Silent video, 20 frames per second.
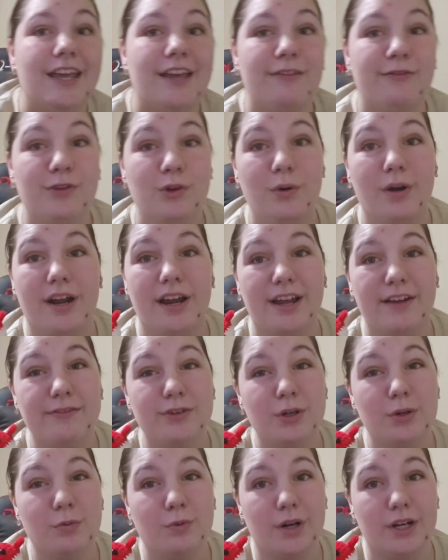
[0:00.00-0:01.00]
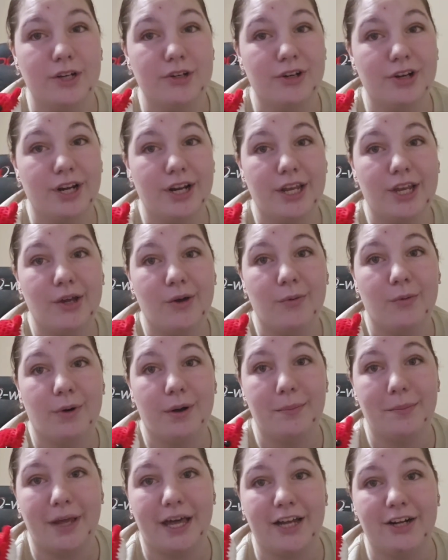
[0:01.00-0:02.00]
If you are ever wondering
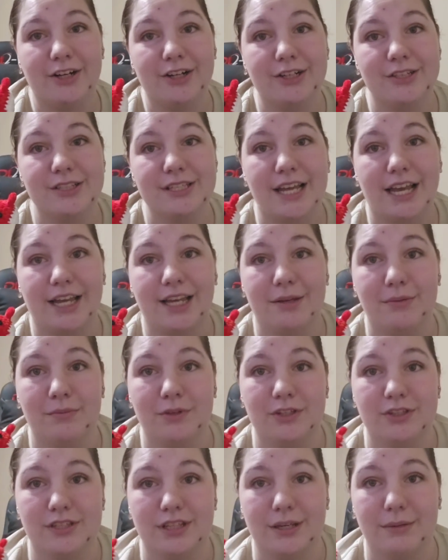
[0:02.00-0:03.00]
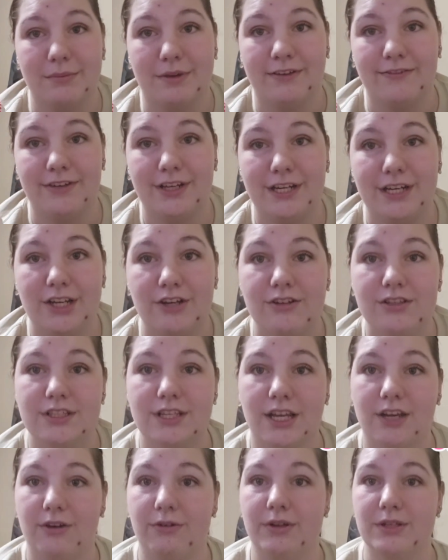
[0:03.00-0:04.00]
what patterns I am using in my videos,
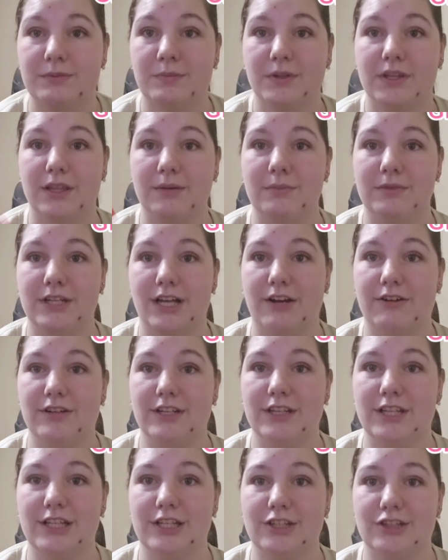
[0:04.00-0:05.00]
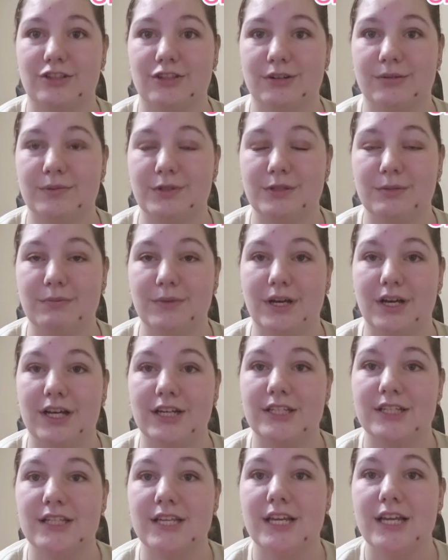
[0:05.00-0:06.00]
I always put them down in the description
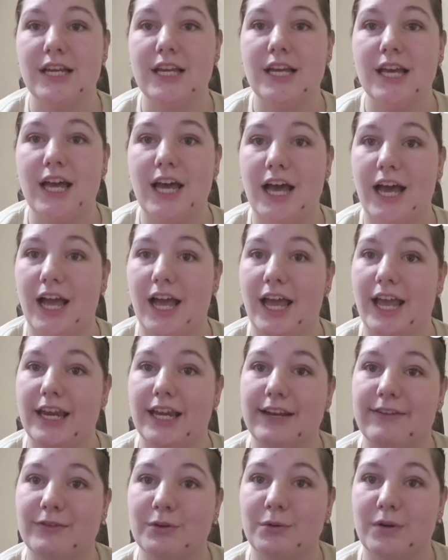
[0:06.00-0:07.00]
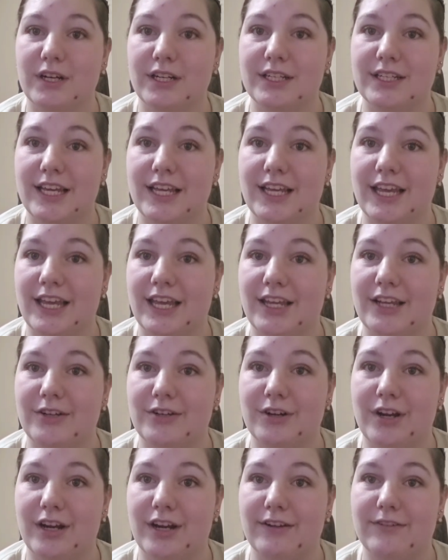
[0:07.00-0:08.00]
box. I never want to take any
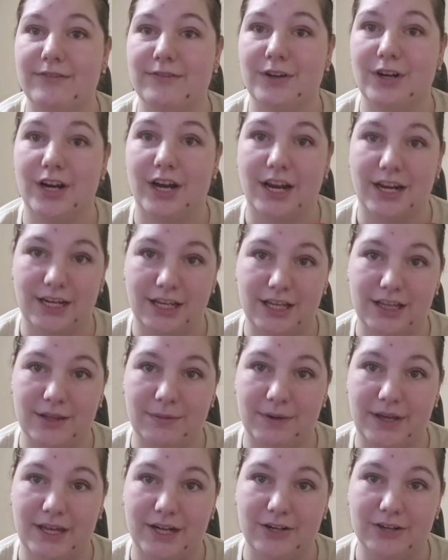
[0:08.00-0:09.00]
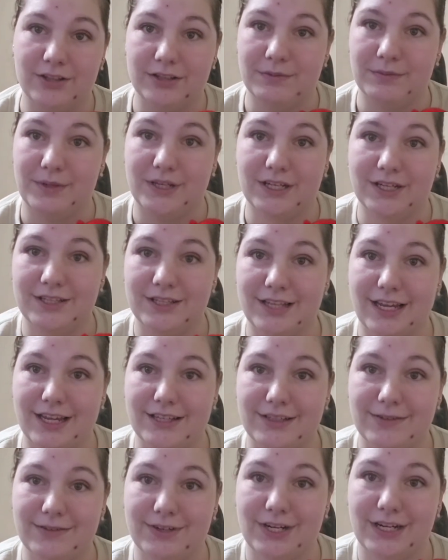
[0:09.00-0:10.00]
credit for any of the patterns because
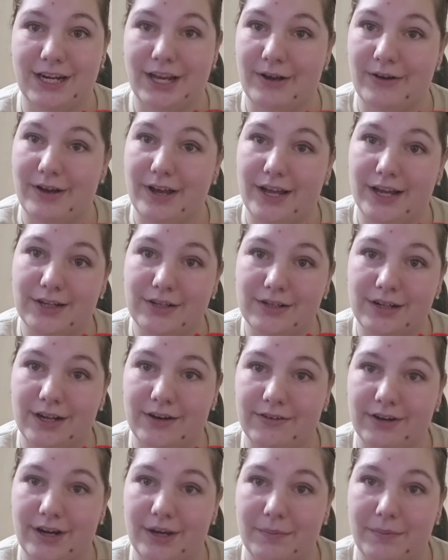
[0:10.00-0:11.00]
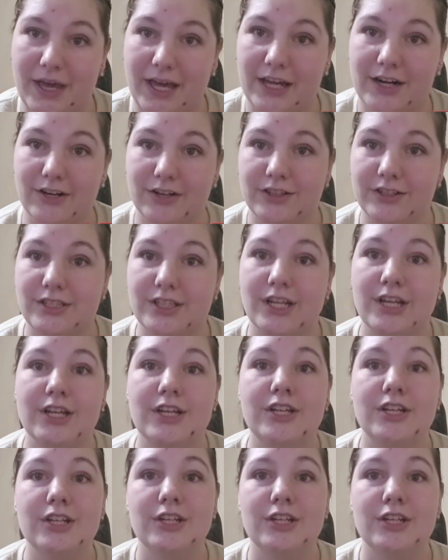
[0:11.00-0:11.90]
as of right now, I do not write patterns.